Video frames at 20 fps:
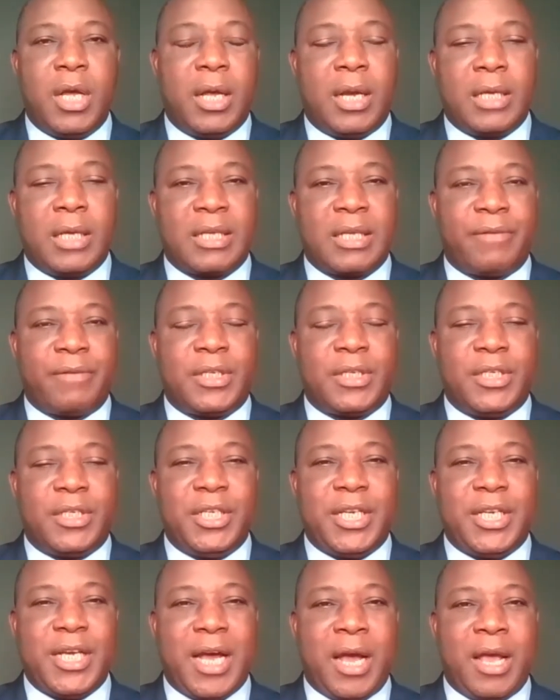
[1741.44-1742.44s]
Let's have a
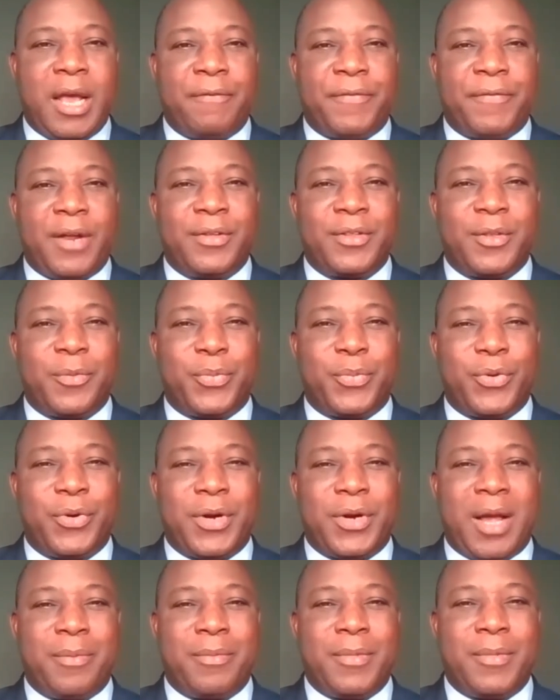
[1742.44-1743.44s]
TGIF here on the
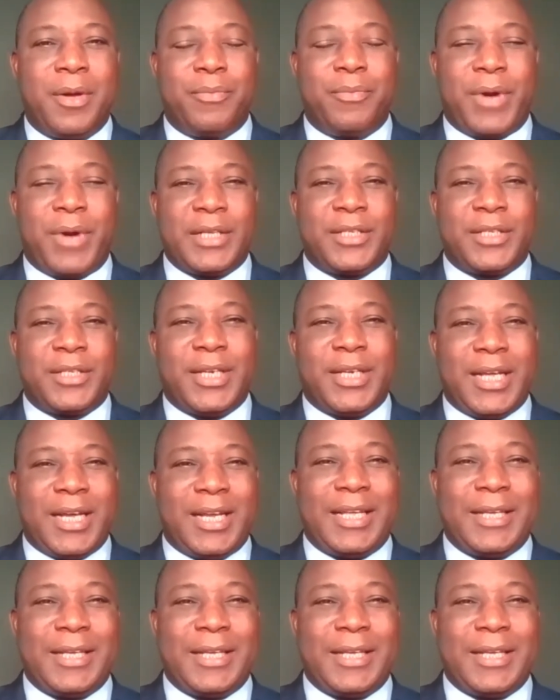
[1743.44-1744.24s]
program bright and early.